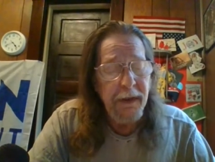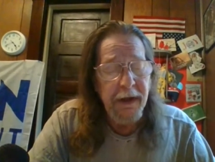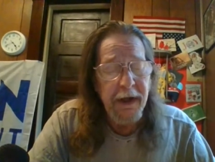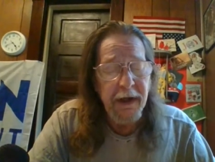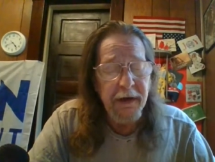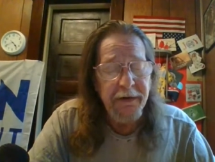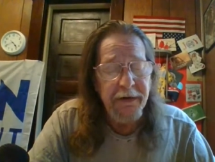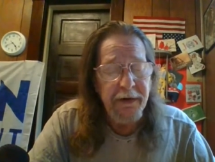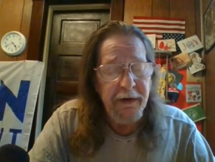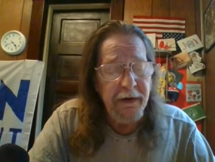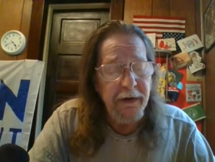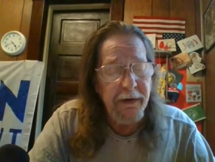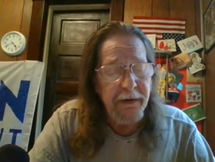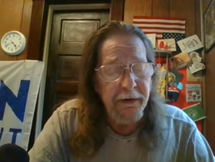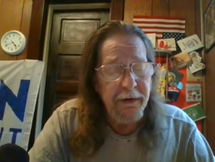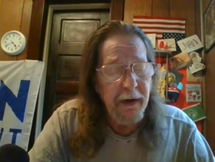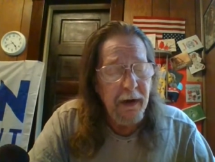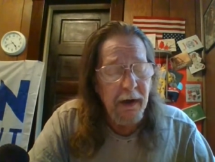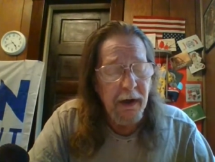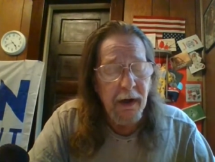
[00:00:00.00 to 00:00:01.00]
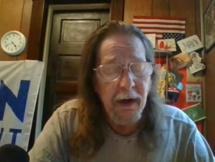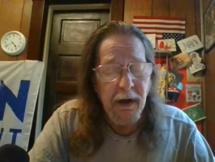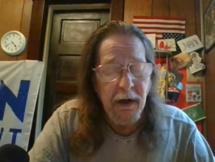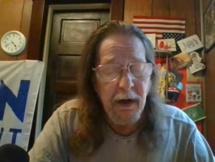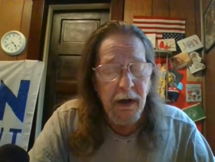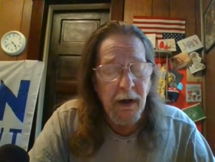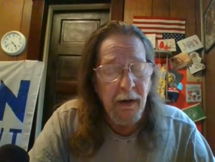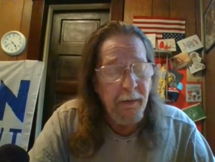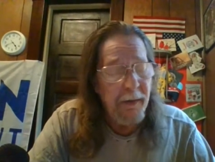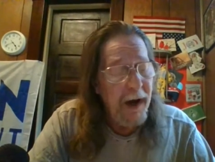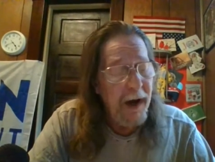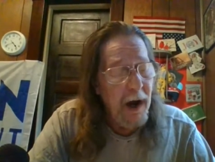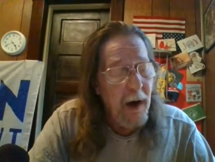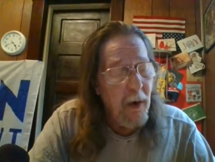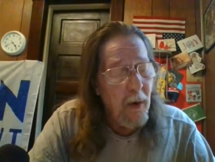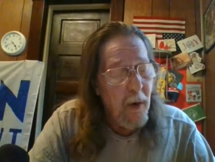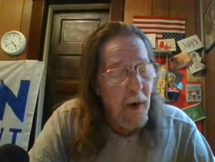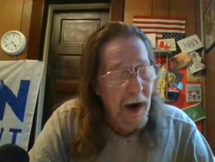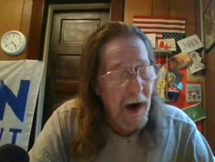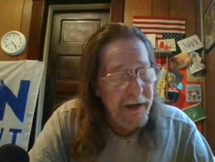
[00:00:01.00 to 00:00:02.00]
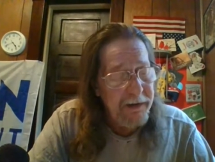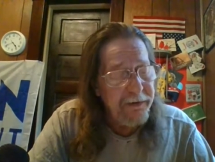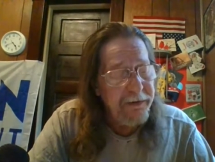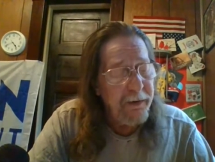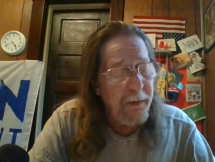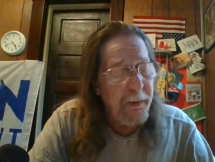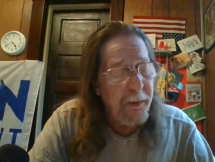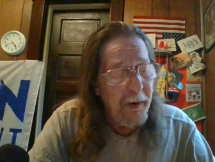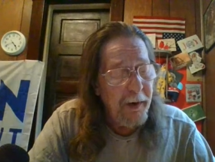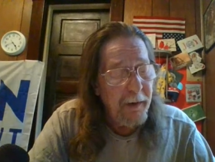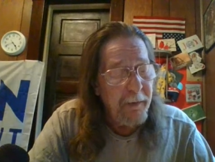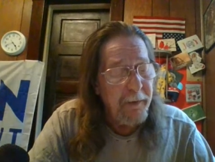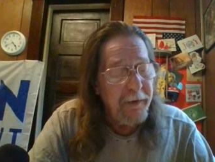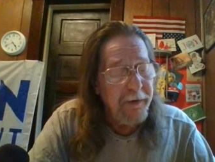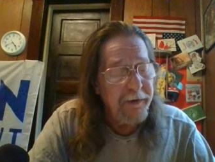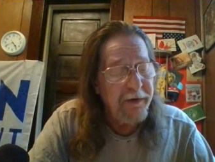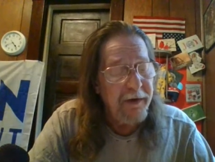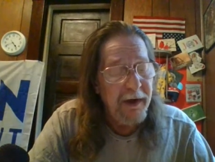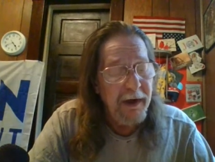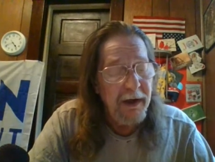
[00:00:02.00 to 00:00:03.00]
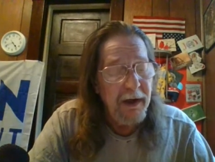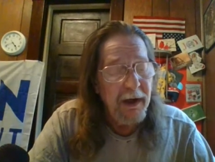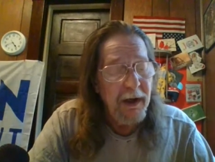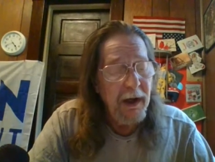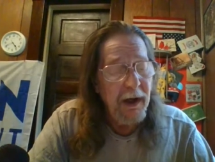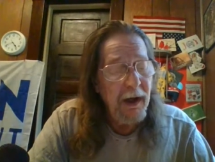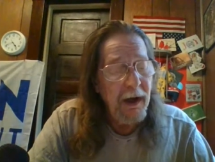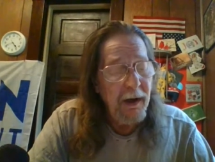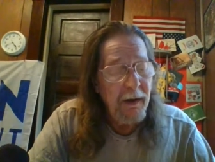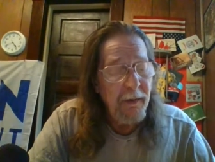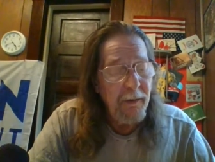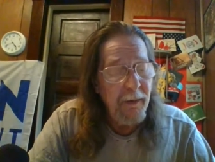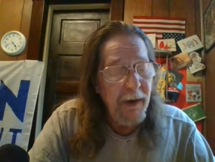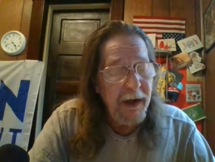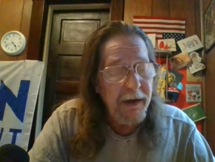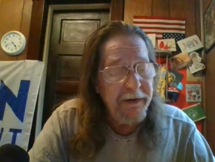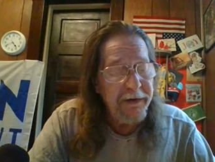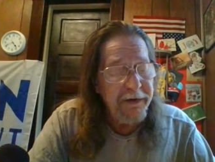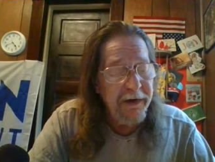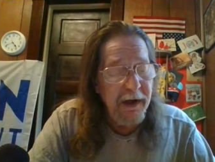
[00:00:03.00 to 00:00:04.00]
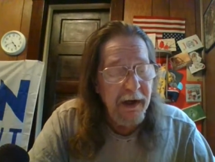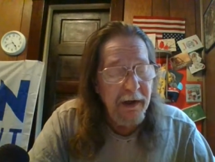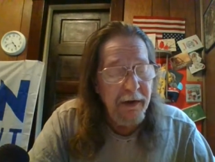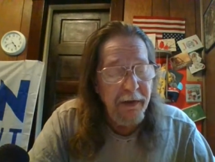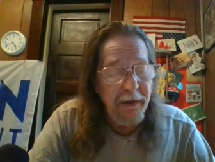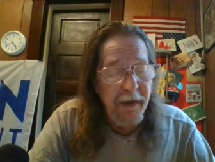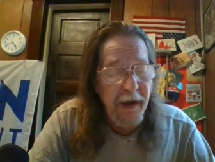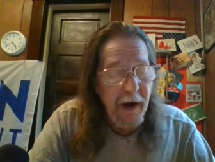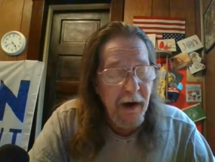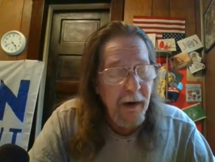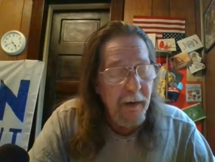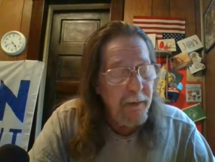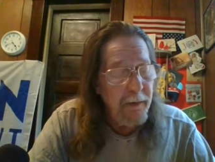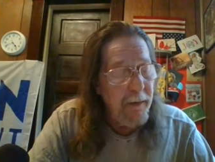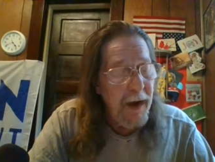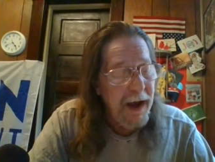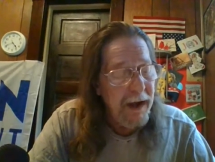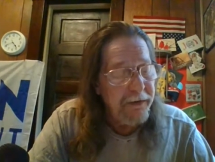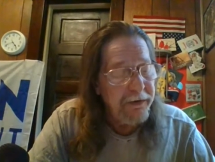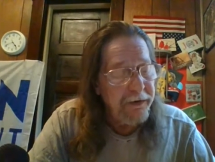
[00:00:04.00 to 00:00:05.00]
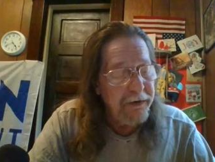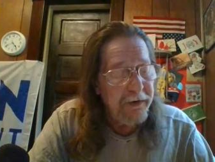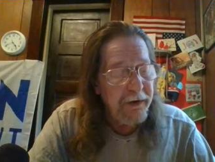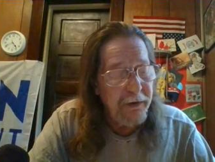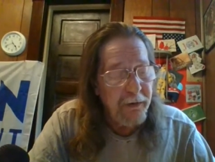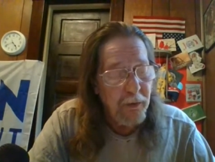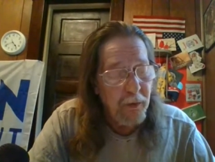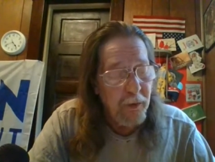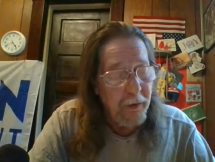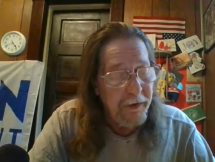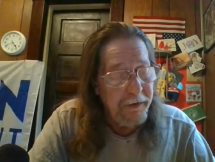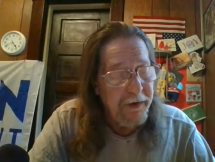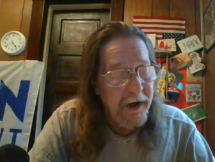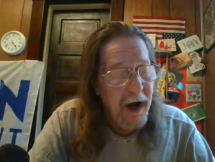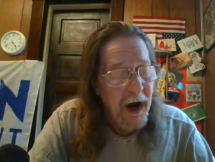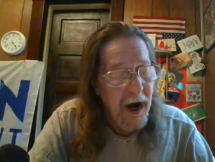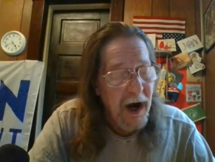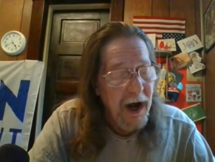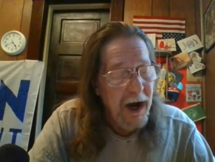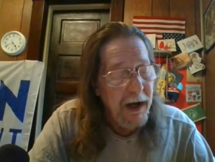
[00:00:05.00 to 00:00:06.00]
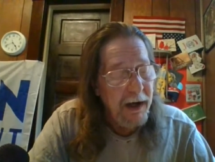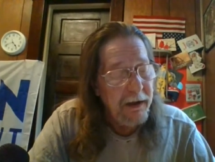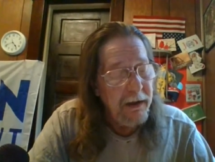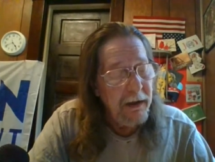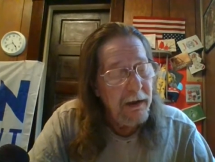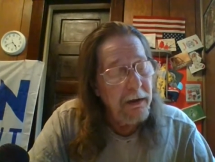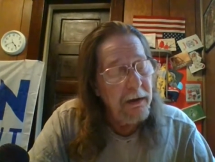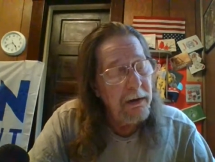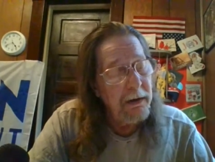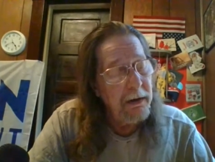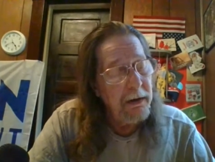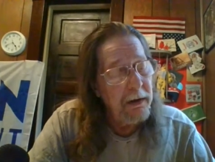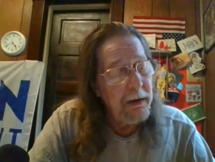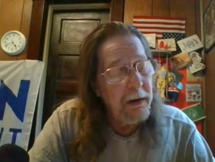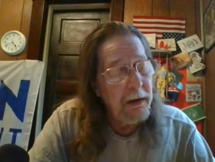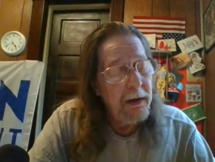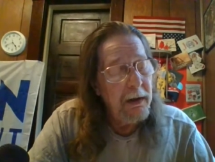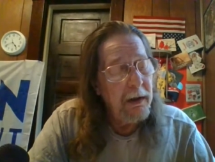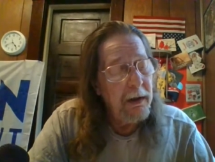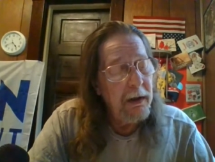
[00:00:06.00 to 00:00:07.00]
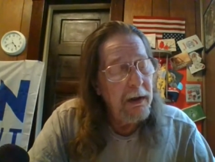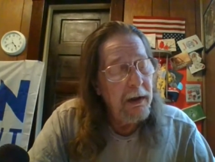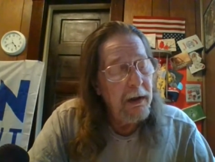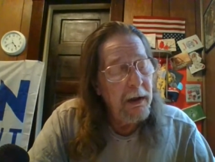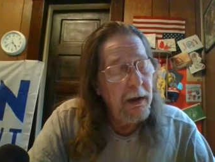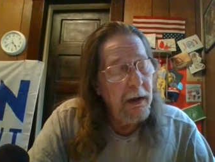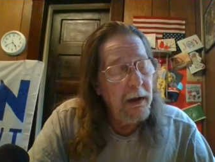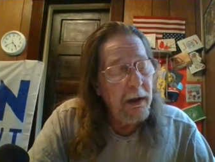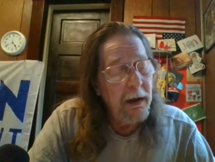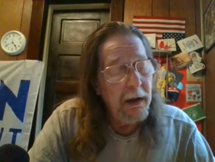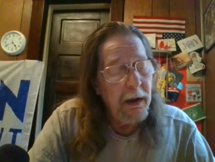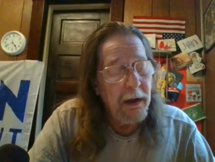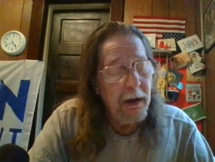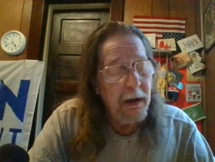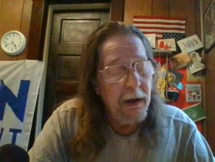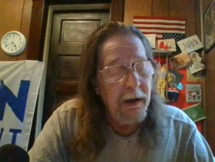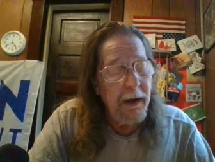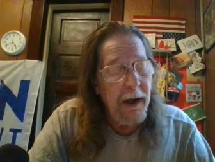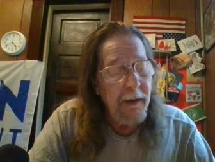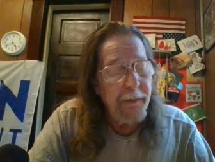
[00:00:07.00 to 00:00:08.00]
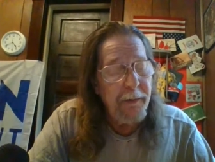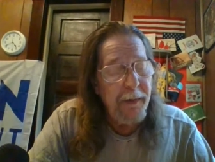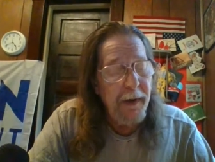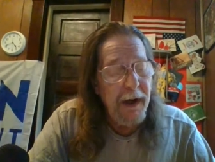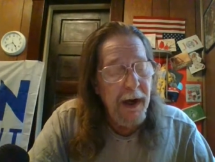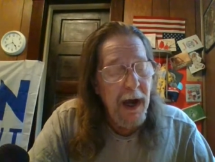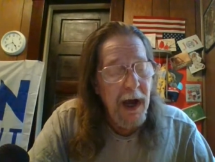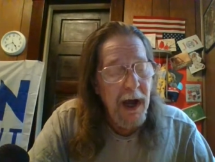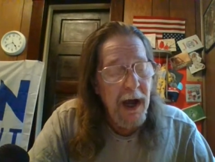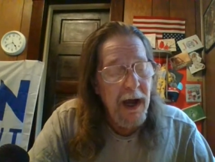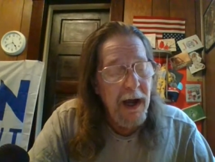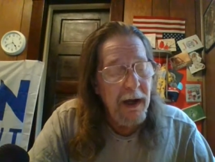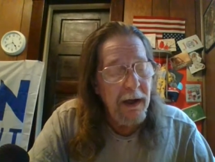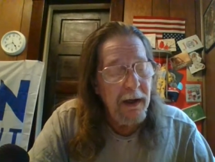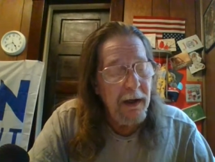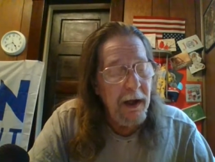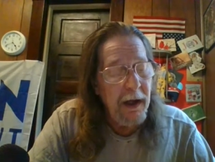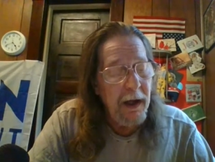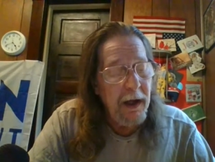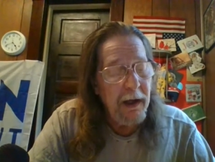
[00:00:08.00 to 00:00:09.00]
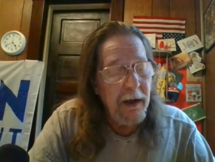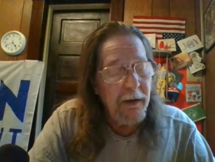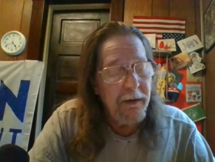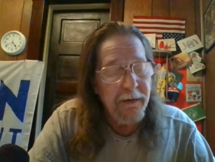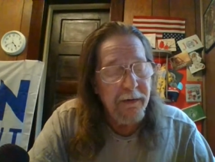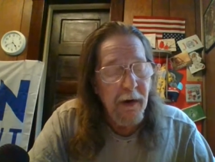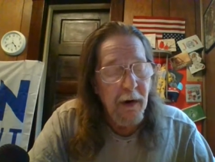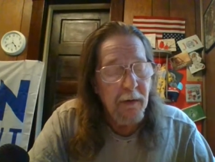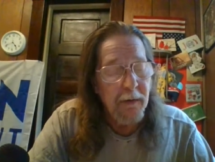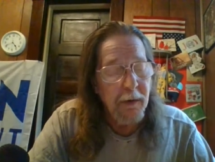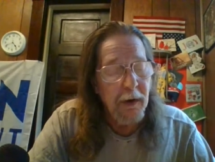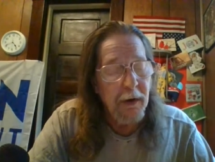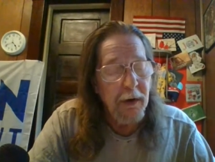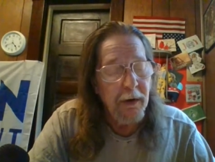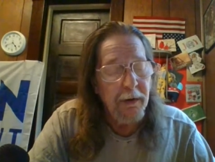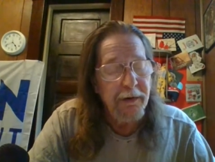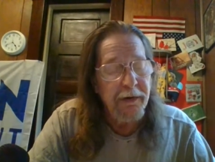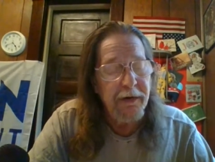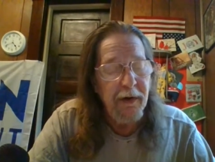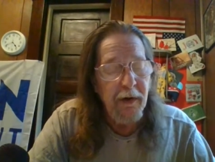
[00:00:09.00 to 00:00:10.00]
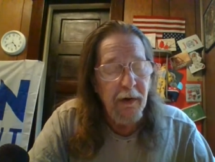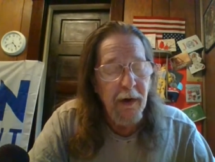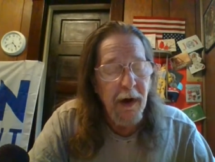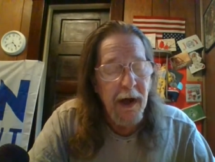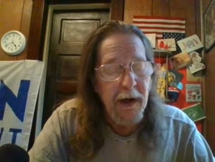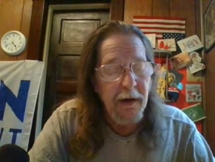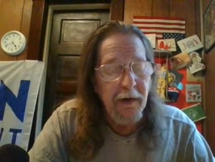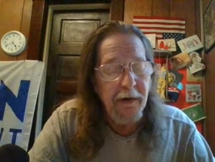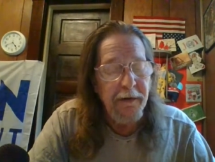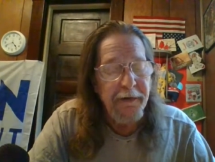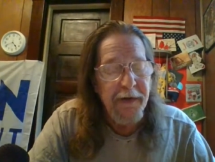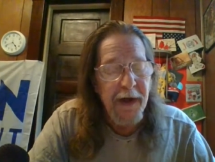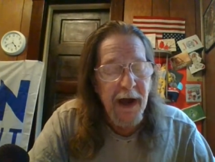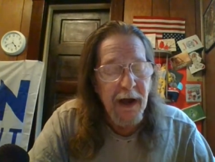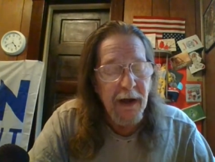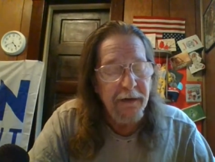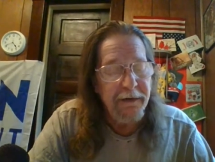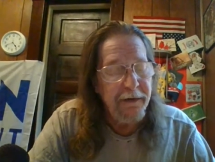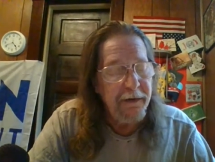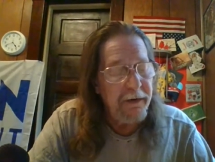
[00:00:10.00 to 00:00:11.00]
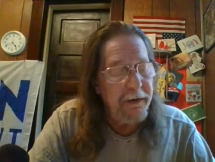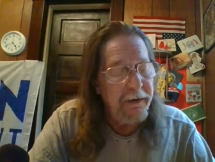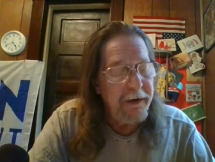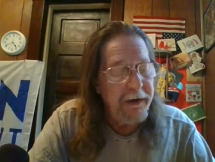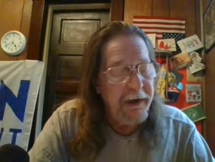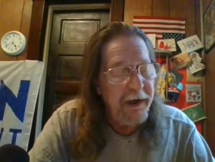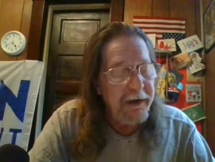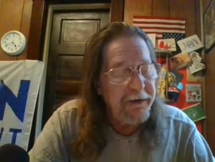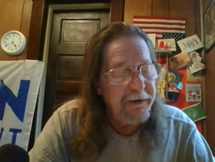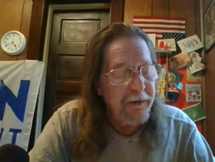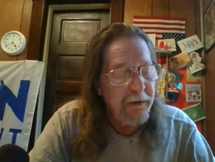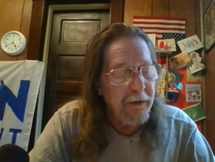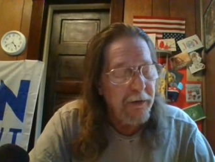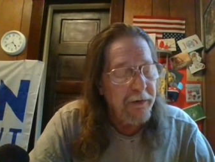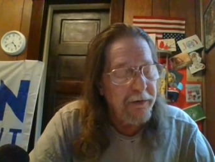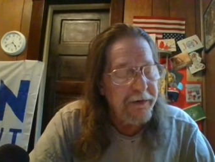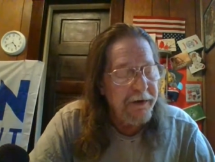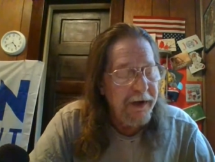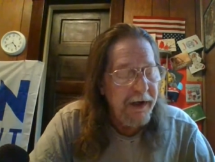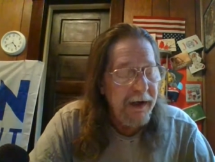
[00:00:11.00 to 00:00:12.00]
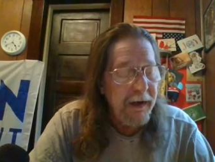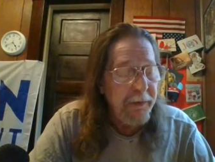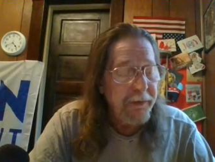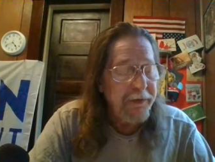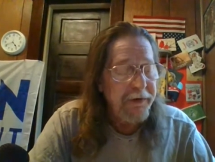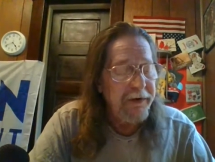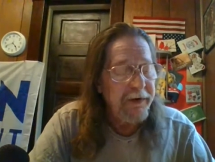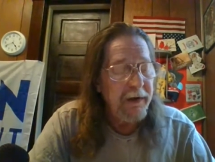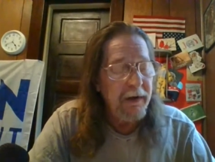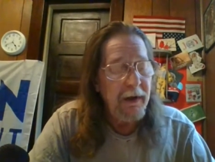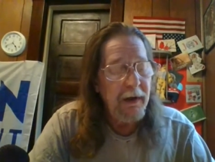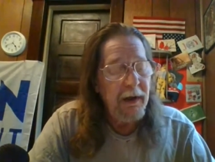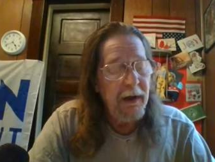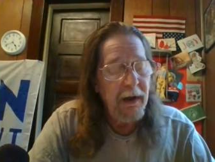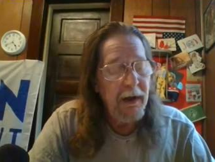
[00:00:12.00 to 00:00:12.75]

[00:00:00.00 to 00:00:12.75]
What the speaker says: This is about white supremacy mixing their message with God. FBI has over 200,000 digital tips